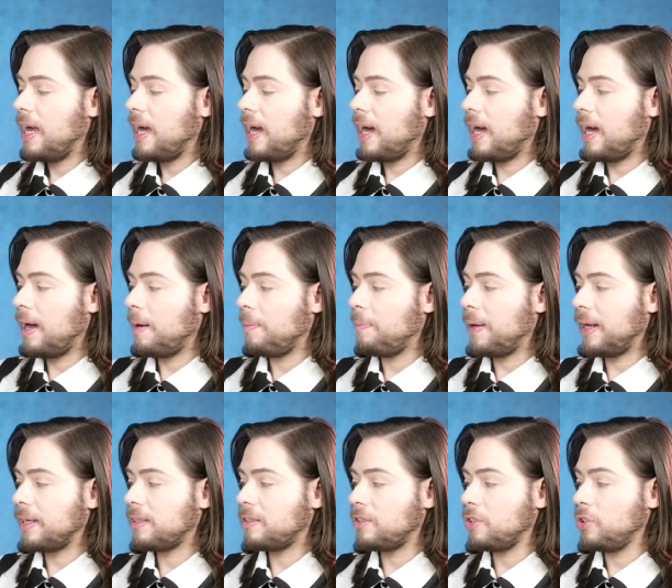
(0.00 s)
Uh,
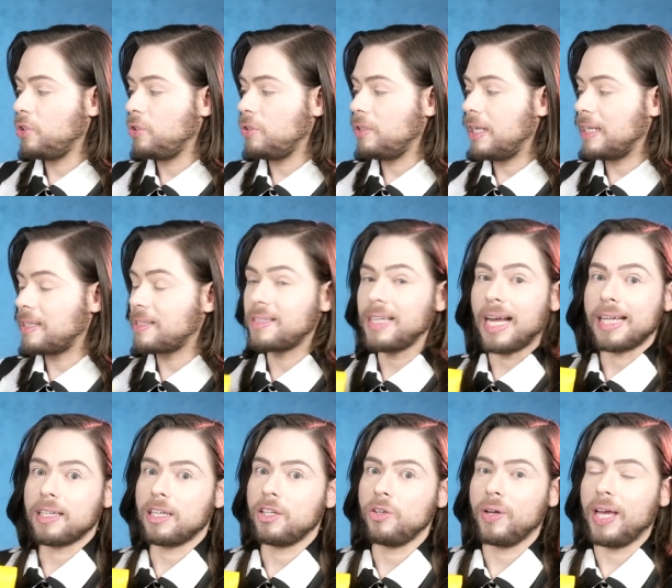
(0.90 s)
but it's not
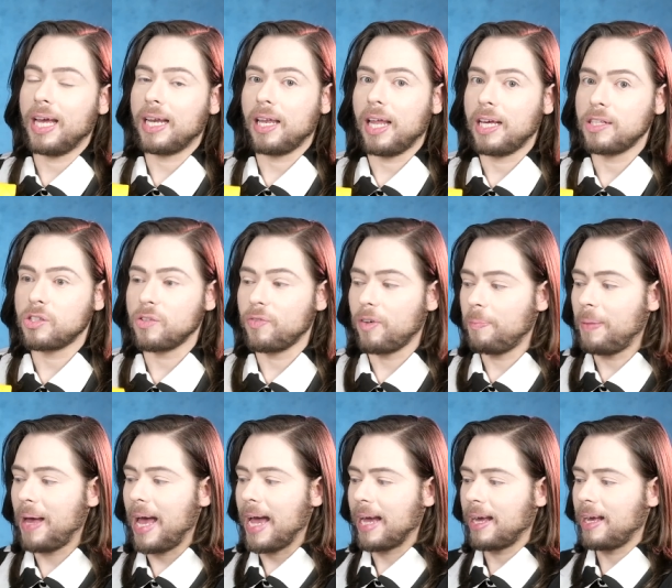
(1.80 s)
that you get less of a
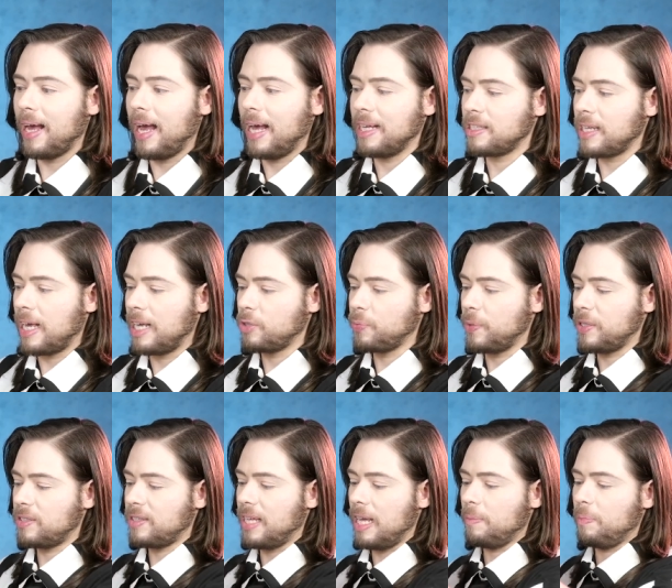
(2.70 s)
bag. As, as we
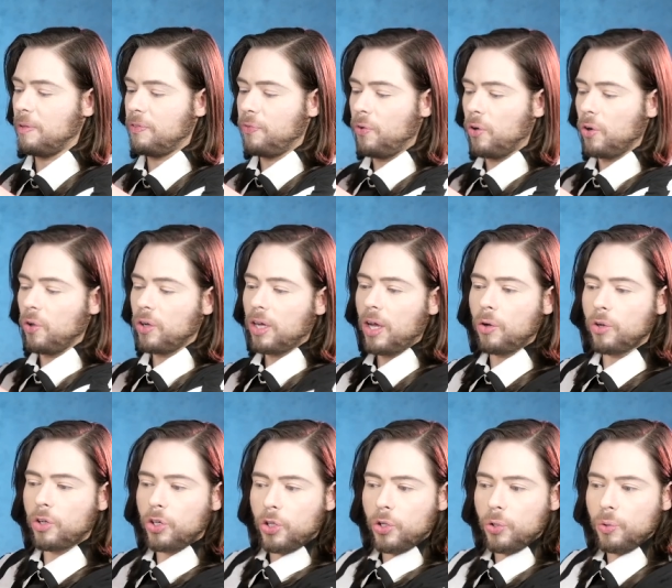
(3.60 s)
said before, look how
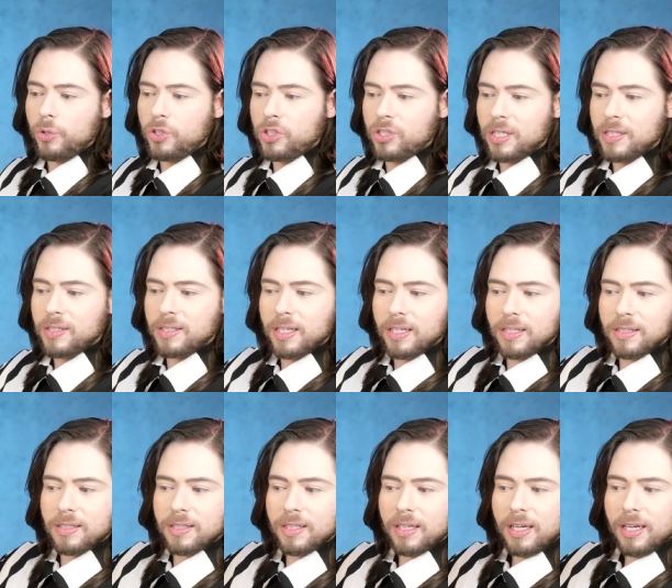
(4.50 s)
huge this
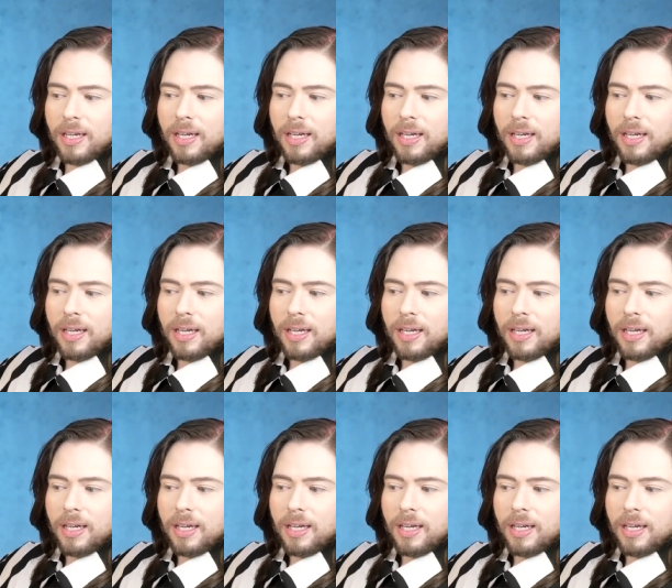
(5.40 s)
is.